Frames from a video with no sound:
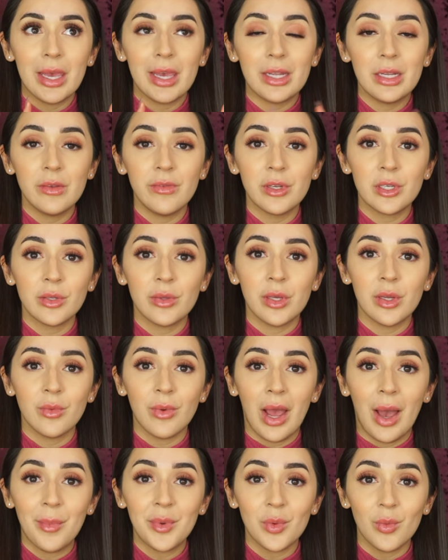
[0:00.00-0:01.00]
individually
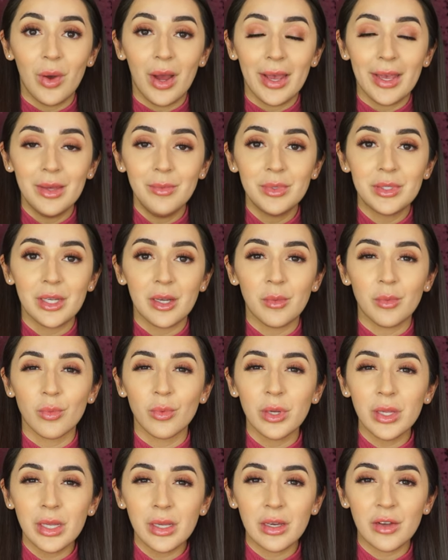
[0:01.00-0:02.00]
wrapped wipes that are
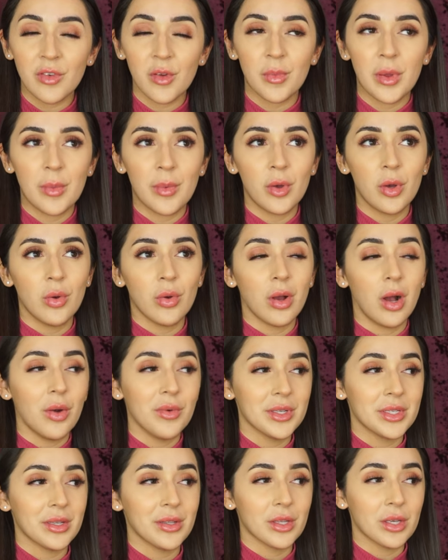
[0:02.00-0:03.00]
really good for people who are
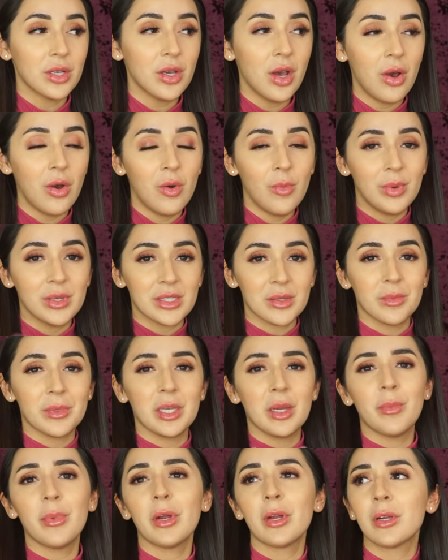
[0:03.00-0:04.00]
always on the go, put some in
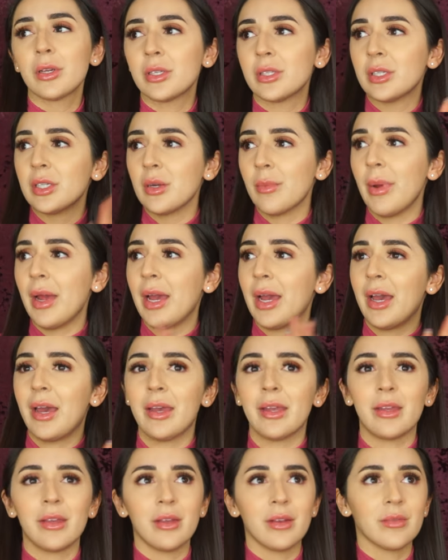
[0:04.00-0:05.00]
your purse, your
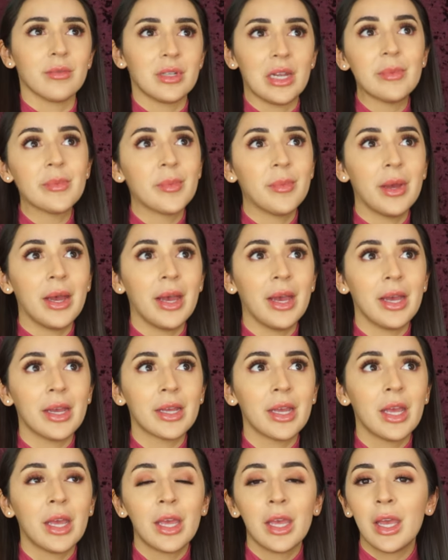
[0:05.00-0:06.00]
bag, your diaper
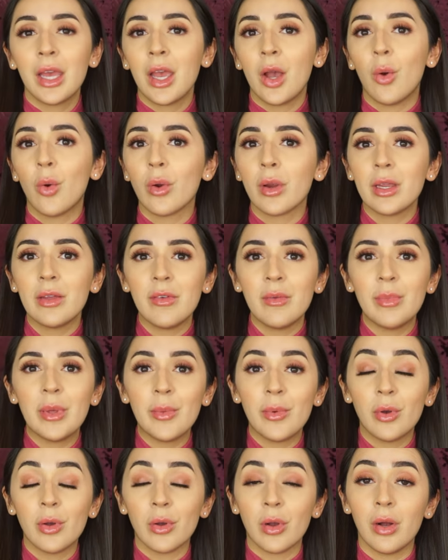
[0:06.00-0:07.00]
bag, or even
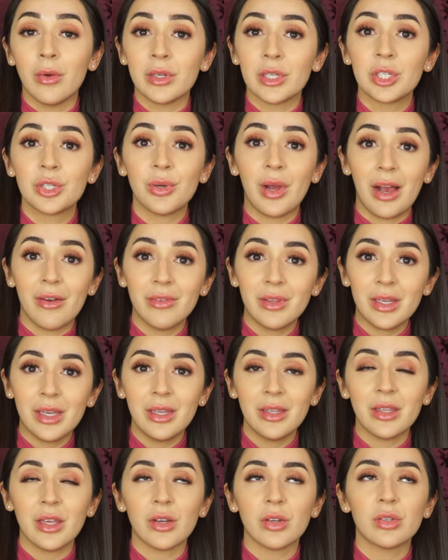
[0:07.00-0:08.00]
people who are always
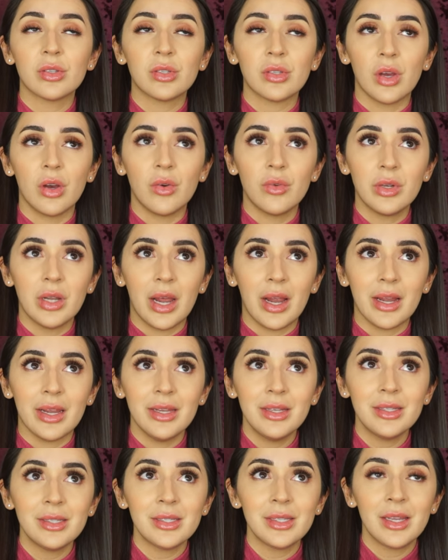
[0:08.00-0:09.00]
traveling. They're so
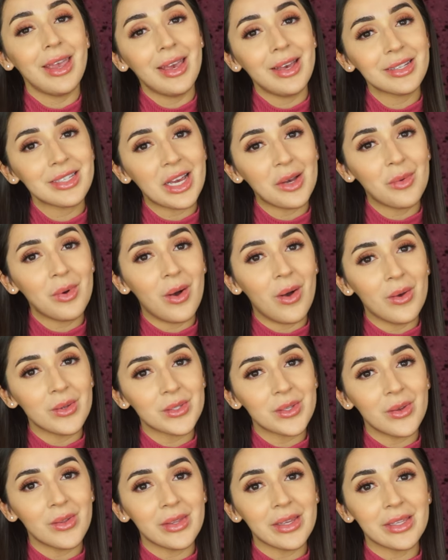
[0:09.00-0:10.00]
nice. And I will
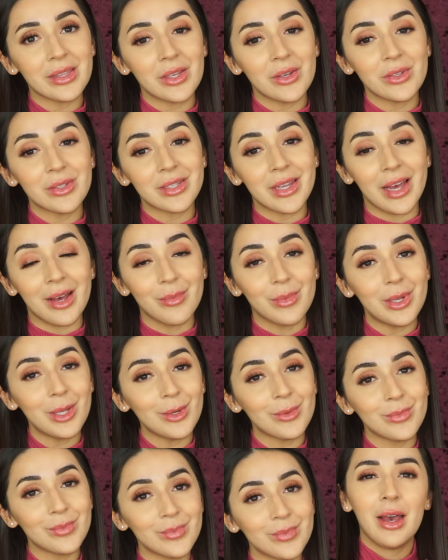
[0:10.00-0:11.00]
also link those down below.